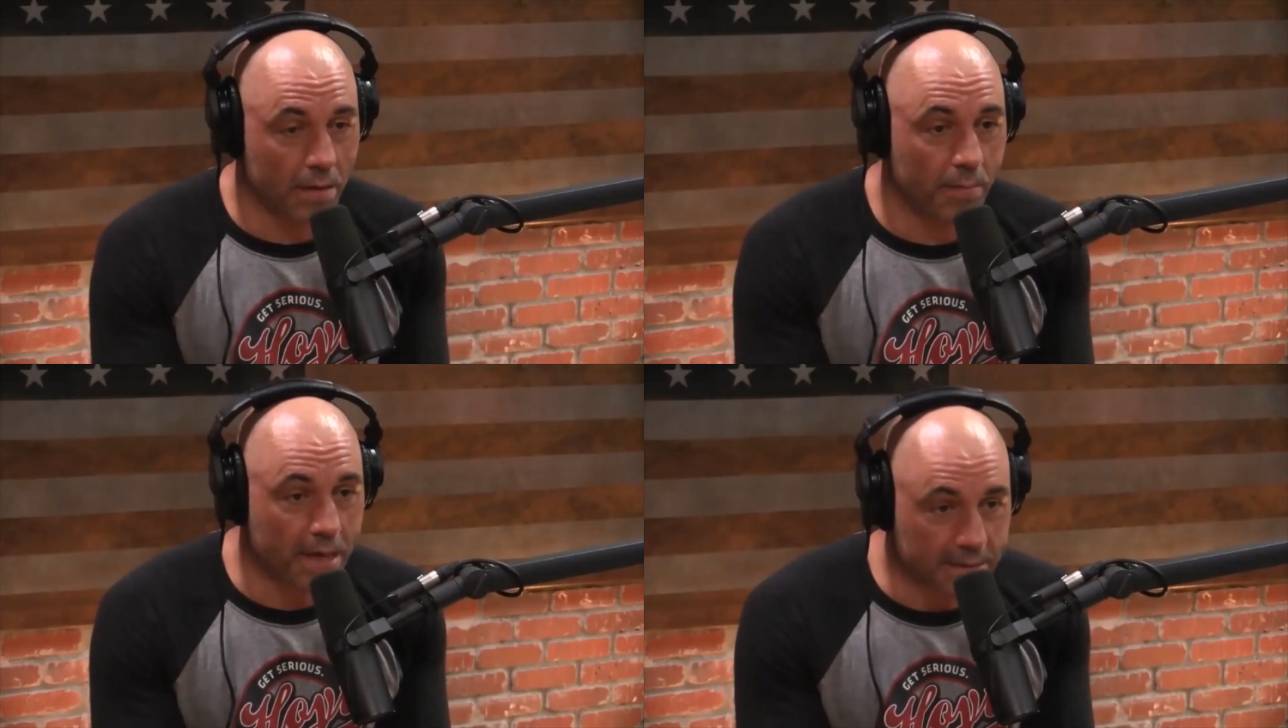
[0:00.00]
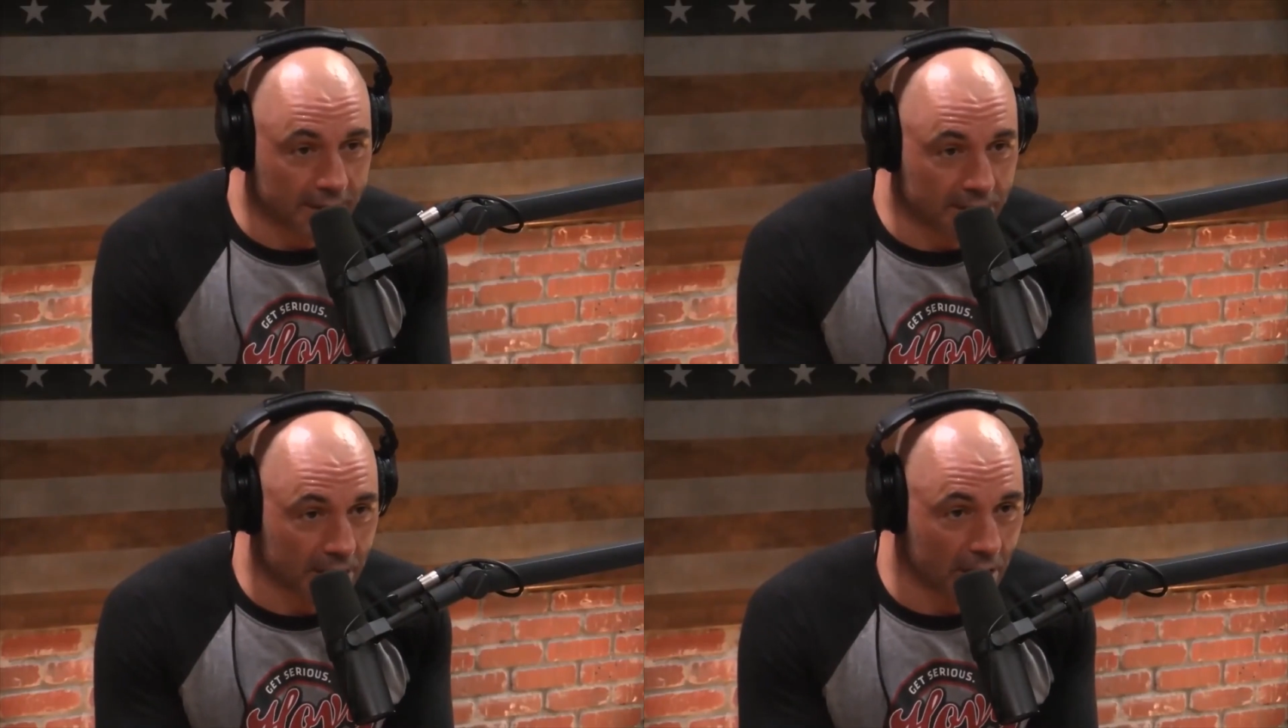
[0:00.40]
Best
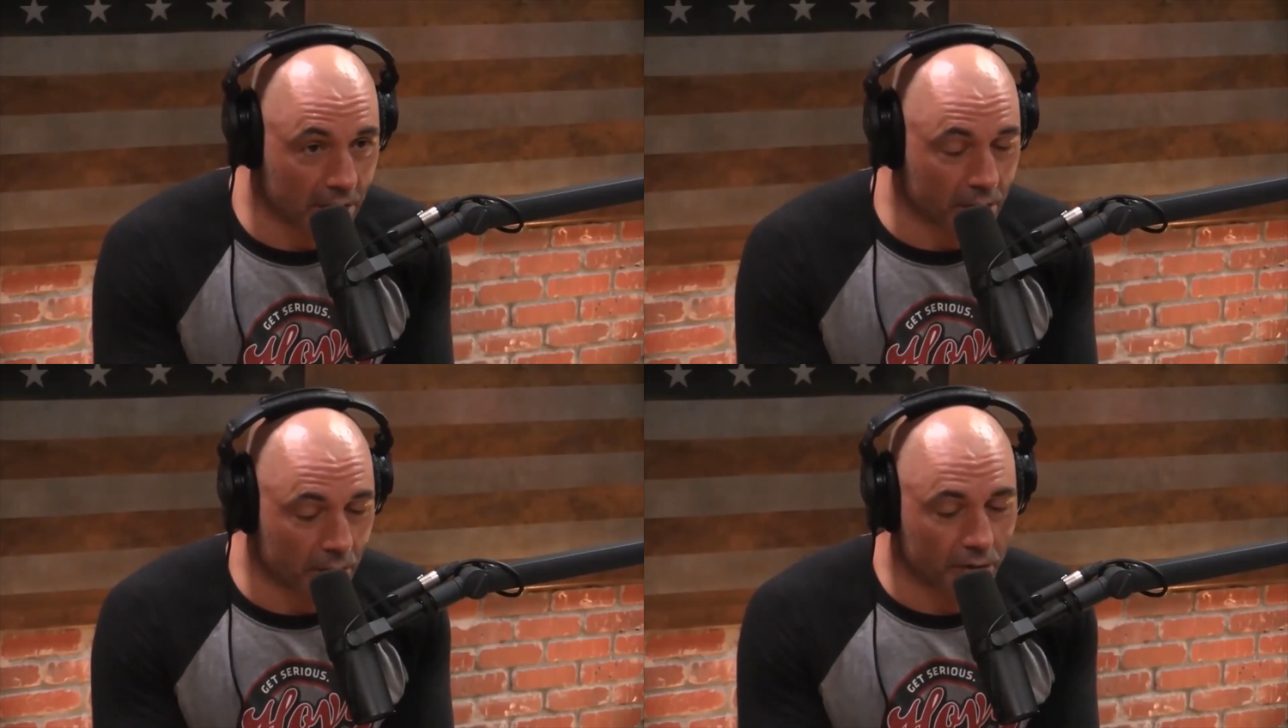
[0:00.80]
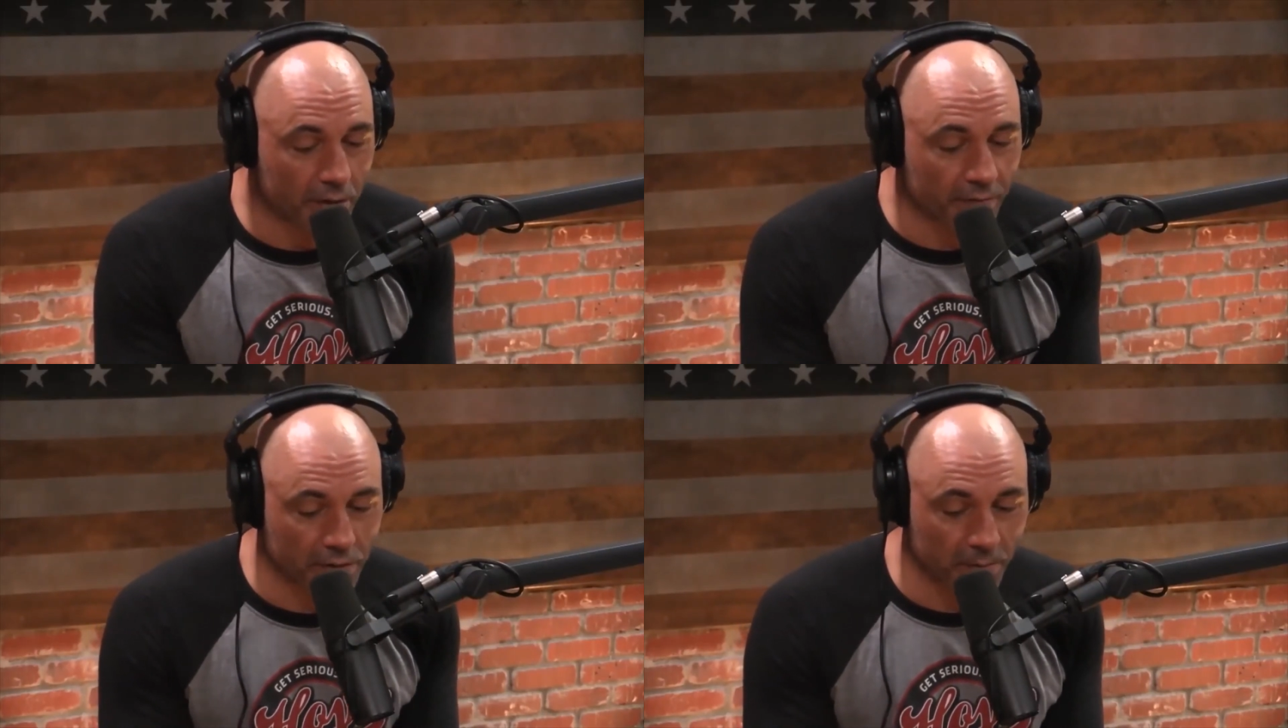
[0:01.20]
case scenario, yeah. with
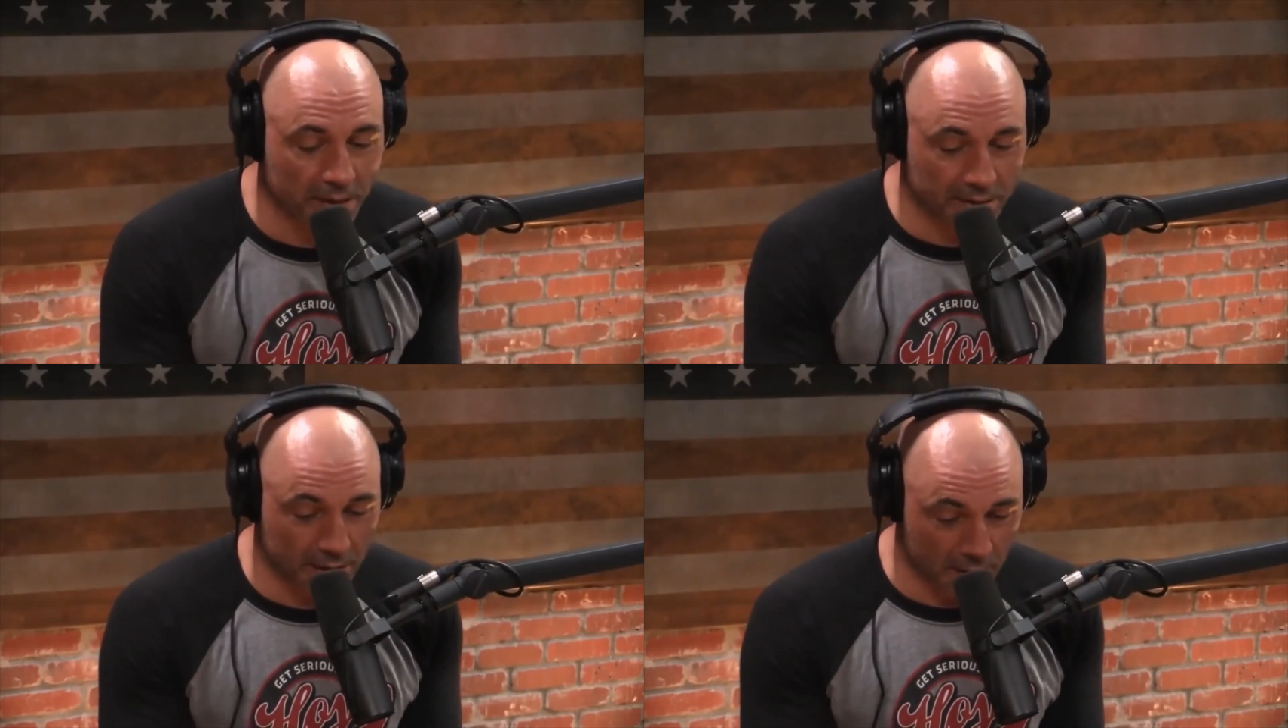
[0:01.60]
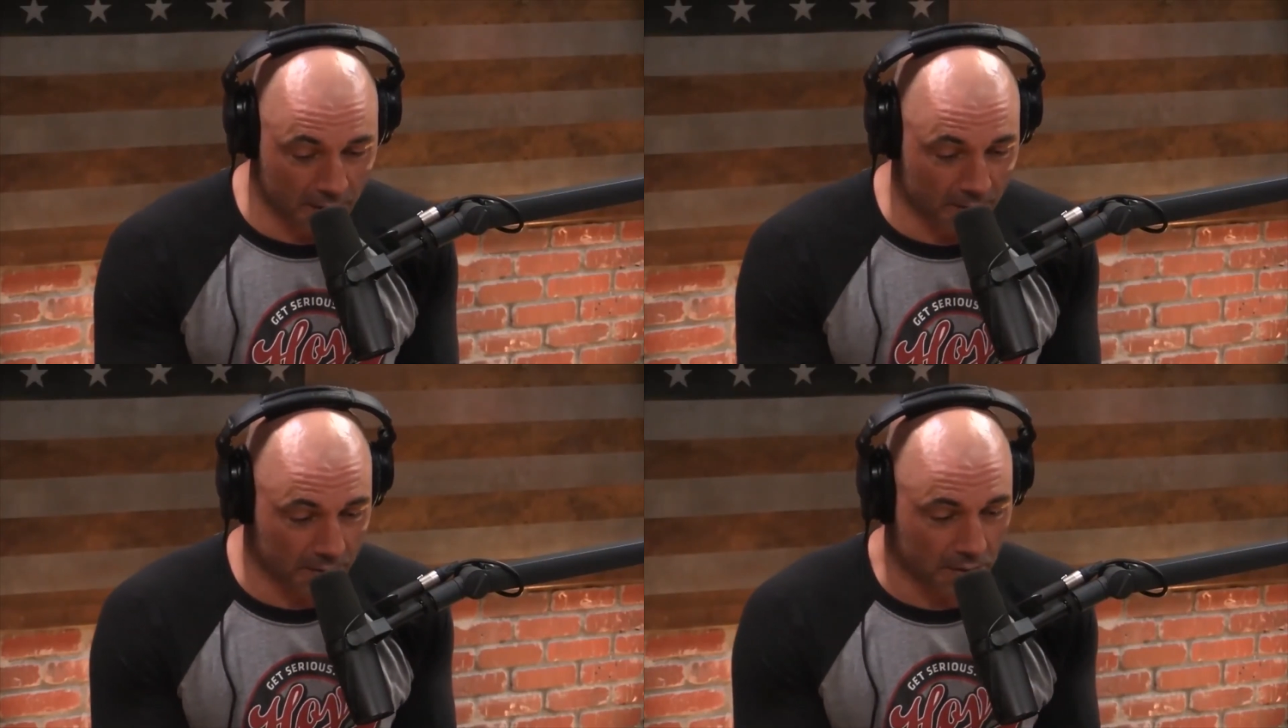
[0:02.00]
universal basic
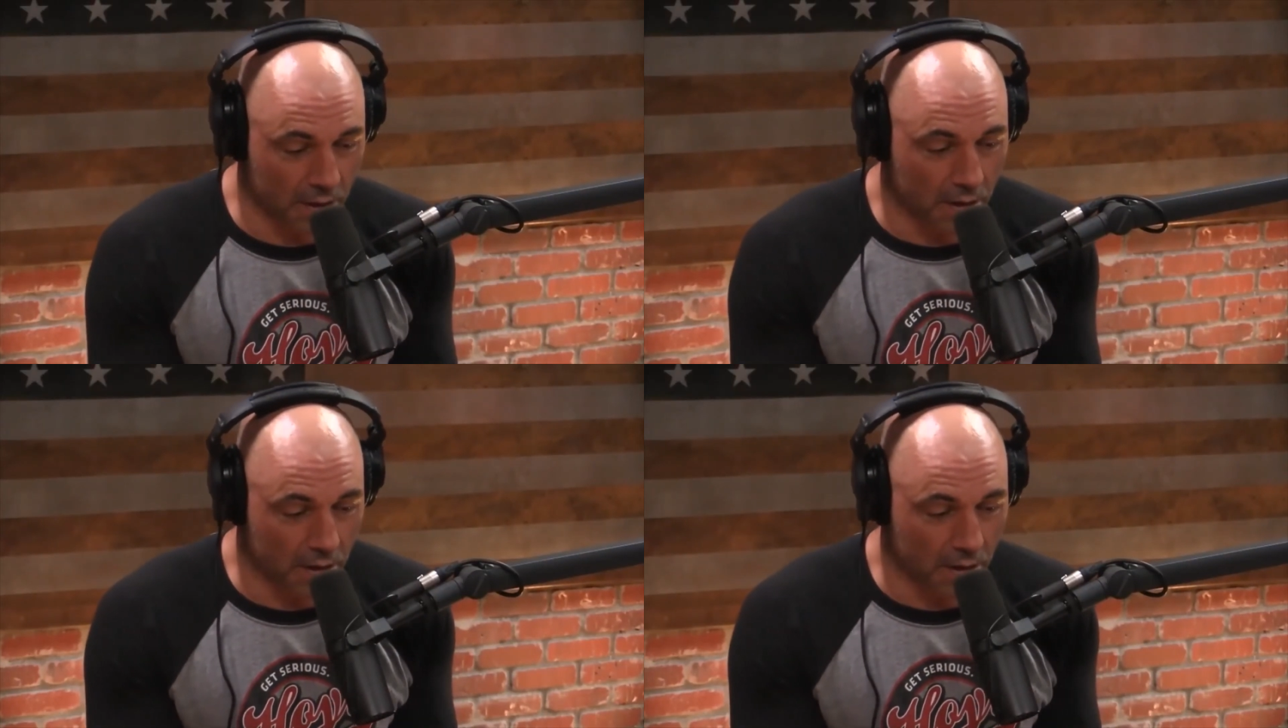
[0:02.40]
income is